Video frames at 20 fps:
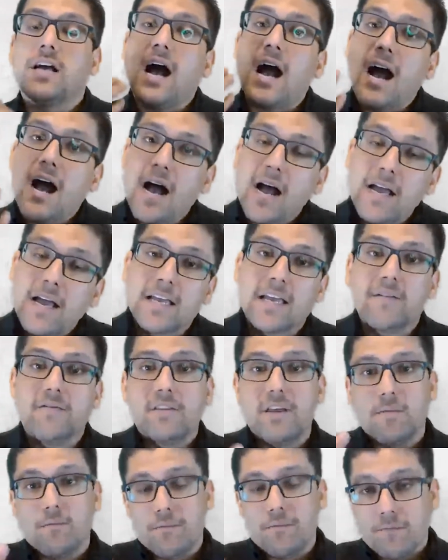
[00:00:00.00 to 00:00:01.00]
I give
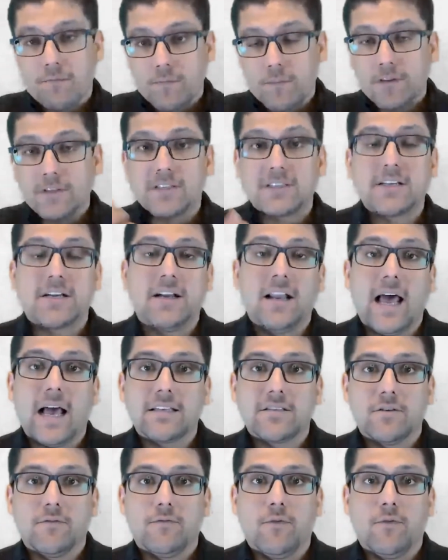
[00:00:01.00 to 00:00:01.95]
them just a glass